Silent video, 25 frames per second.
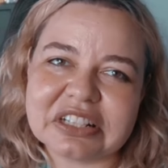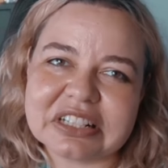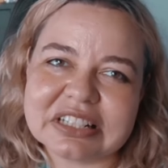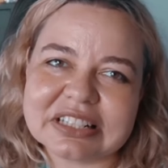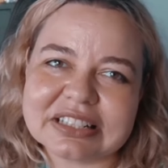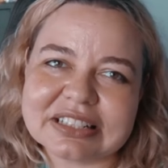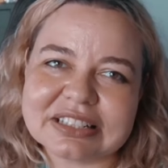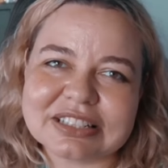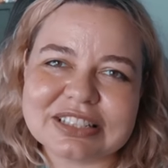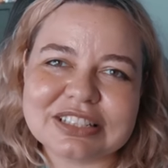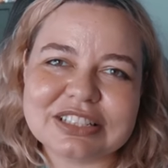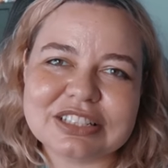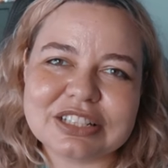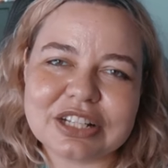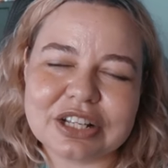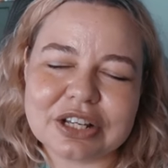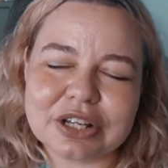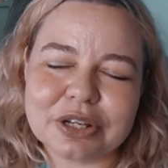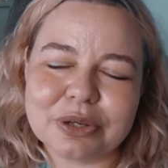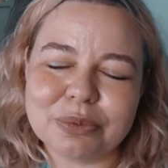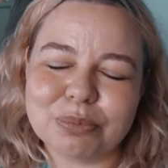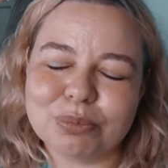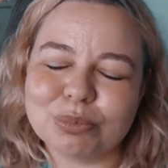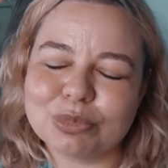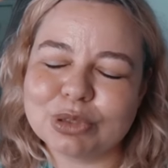It's
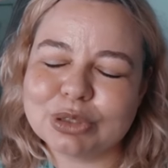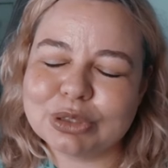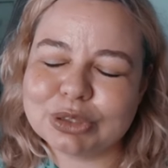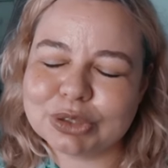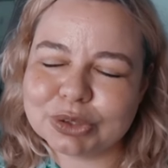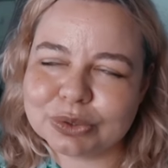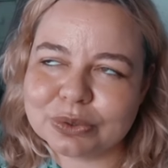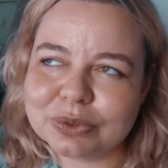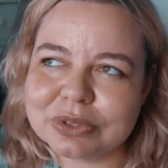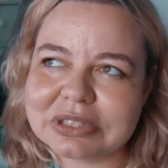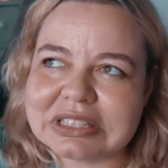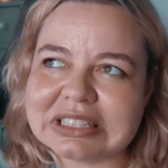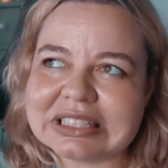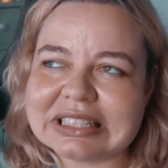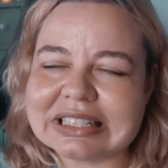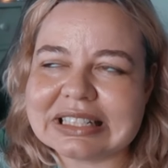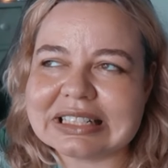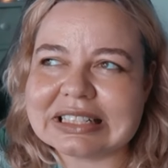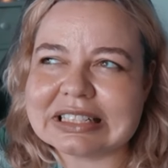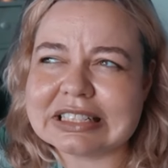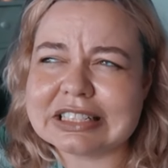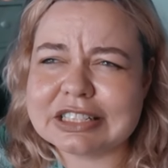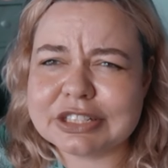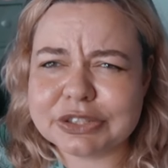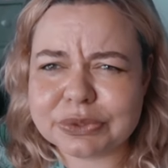short,
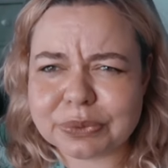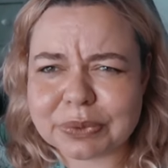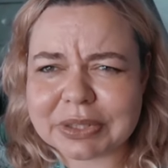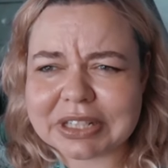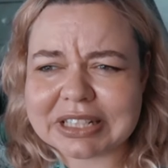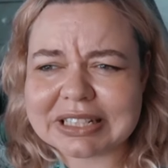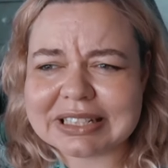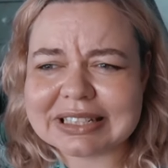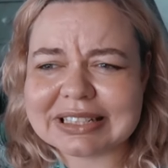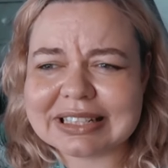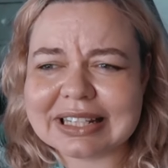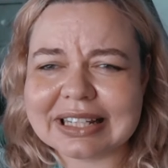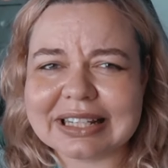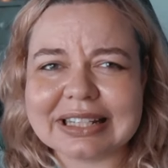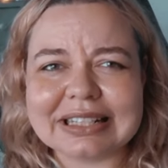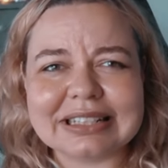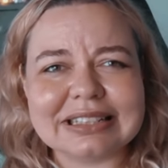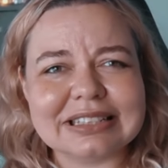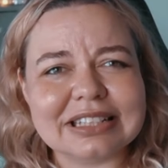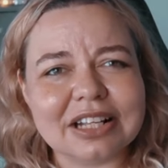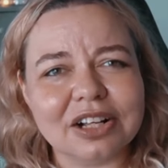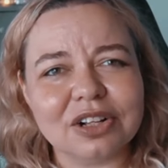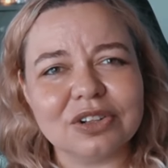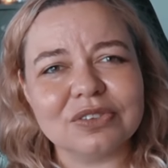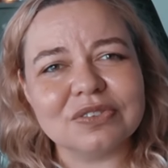it's sweet, it
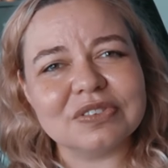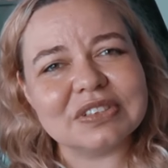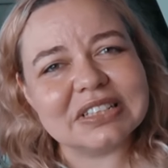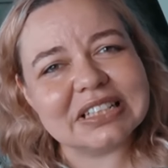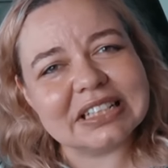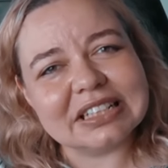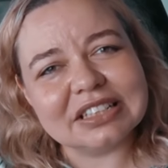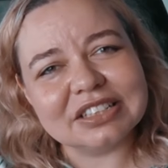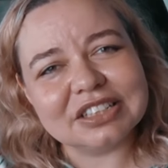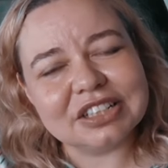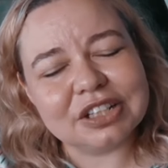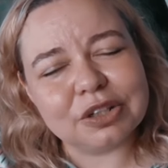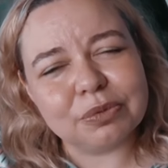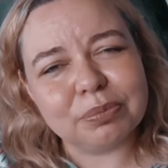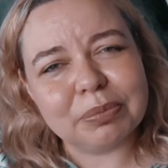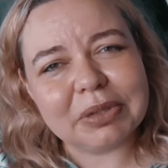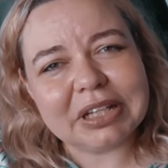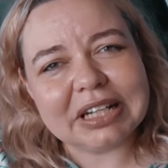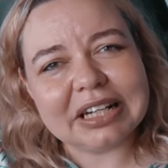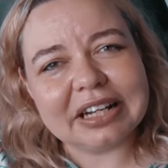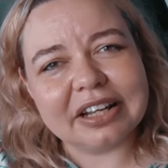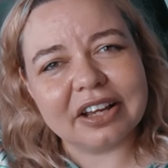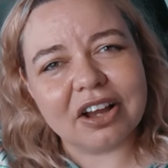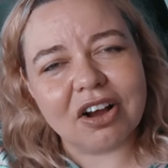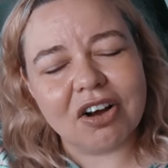delves into the
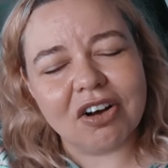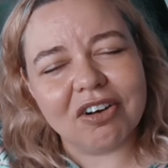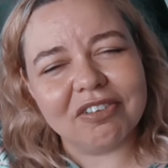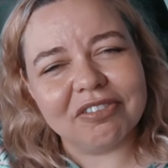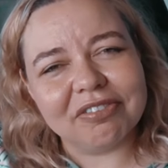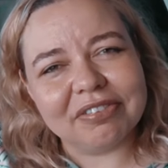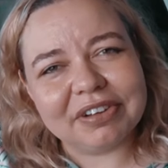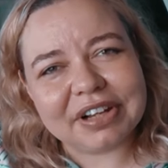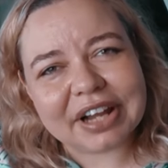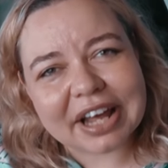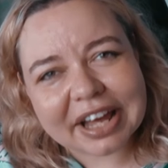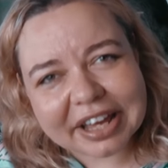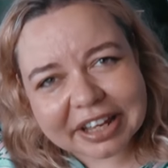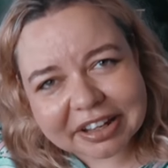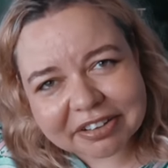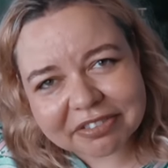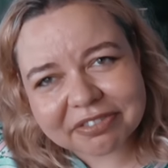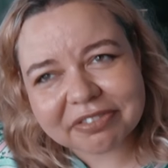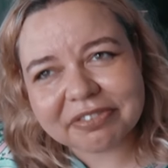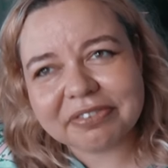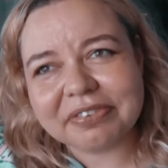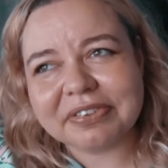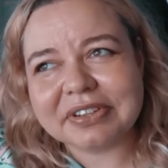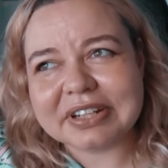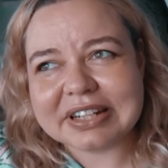meaning of
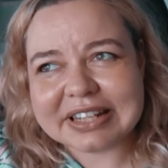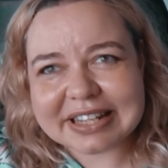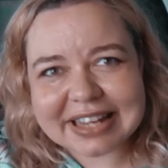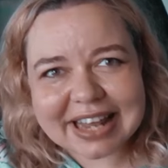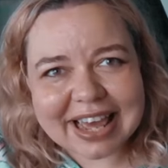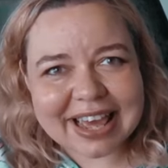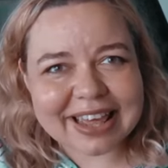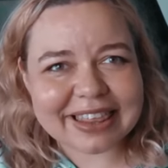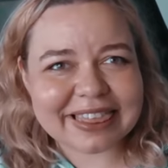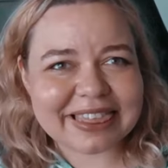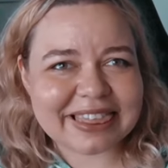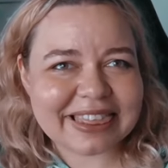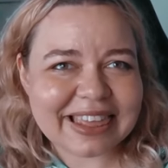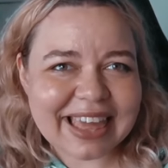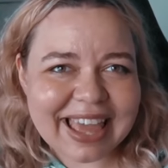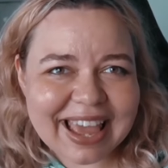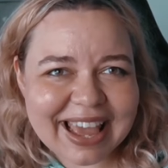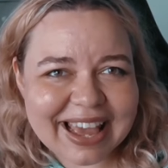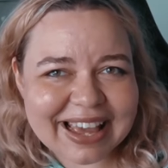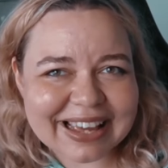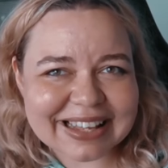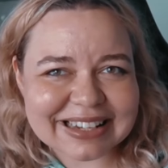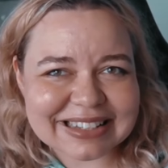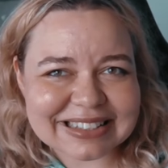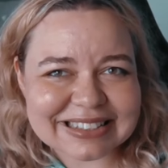life, death,
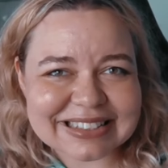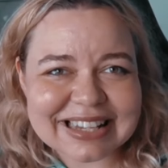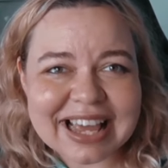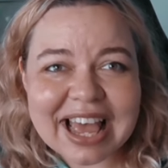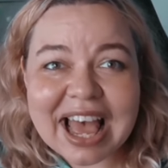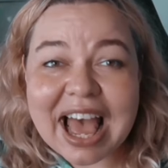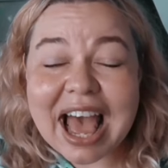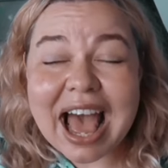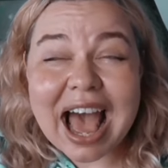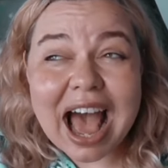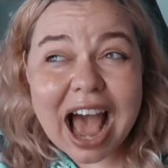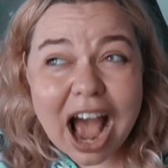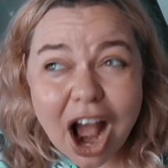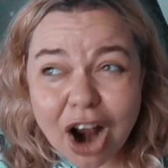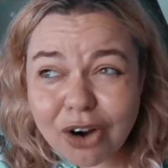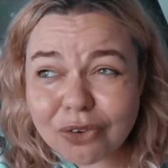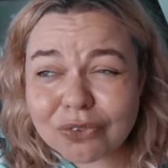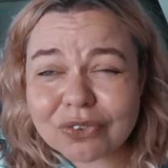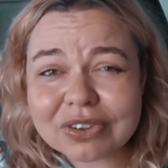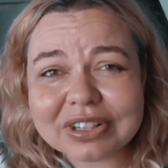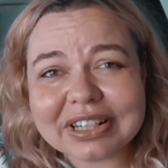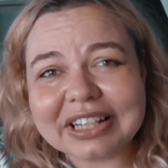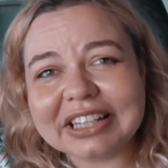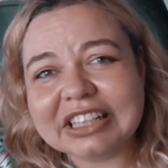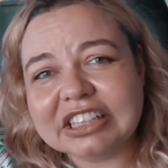and our
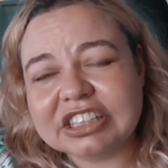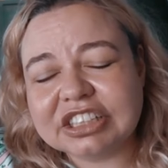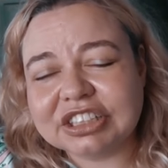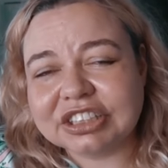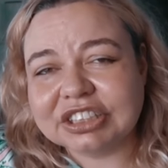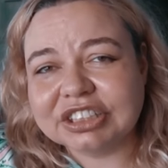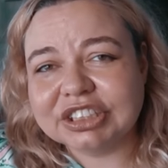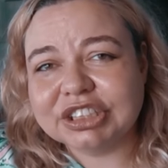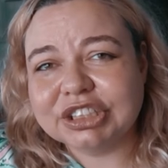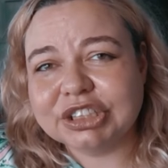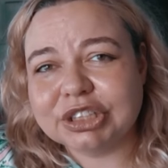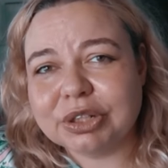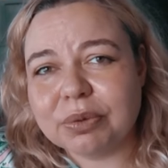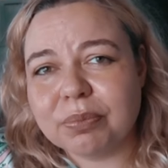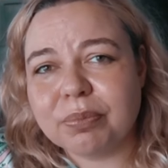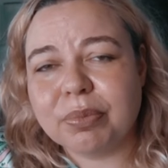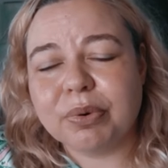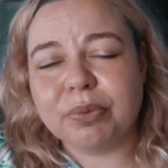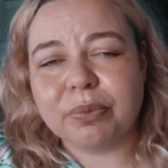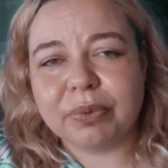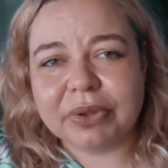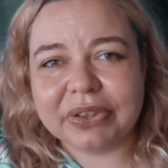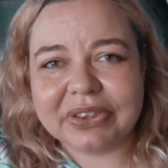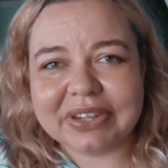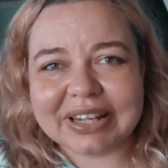relationship
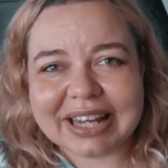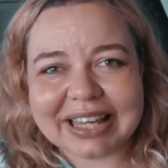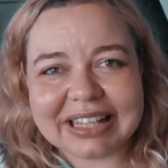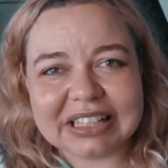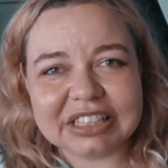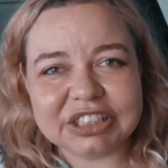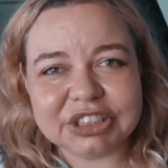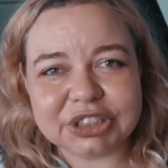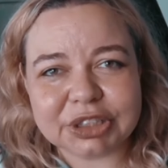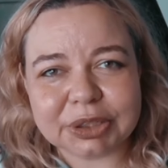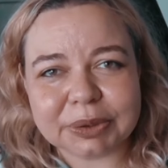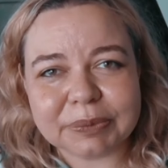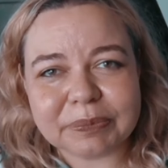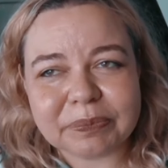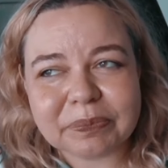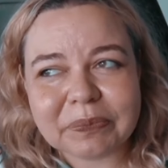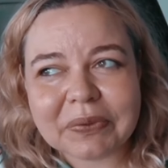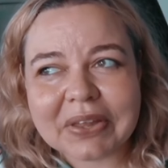with nature.